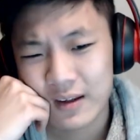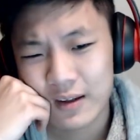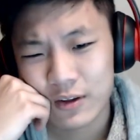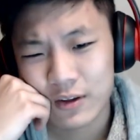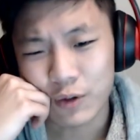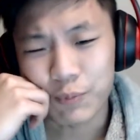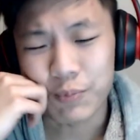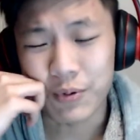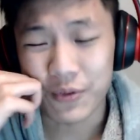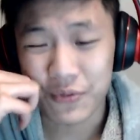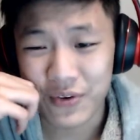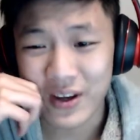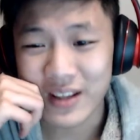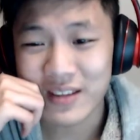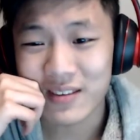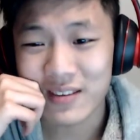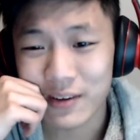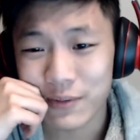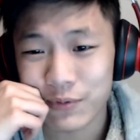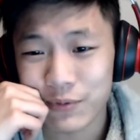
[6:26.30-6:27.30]
you know,
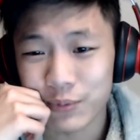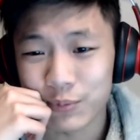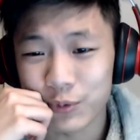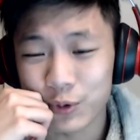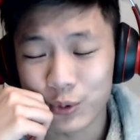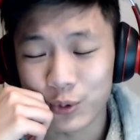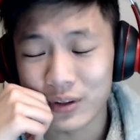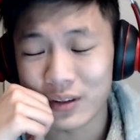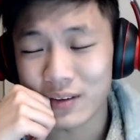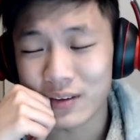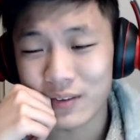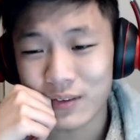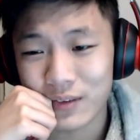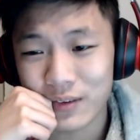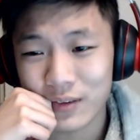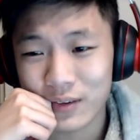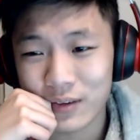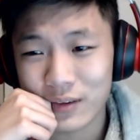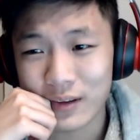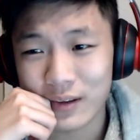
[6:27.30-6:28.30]
prevents him from doing
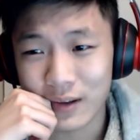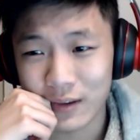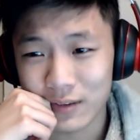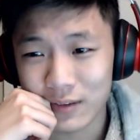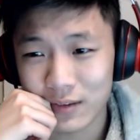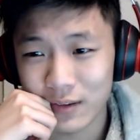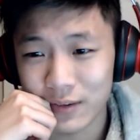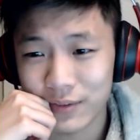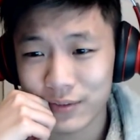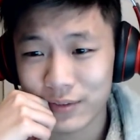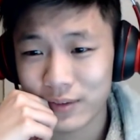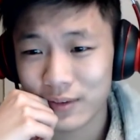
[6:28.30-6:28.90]
that kind of stuff.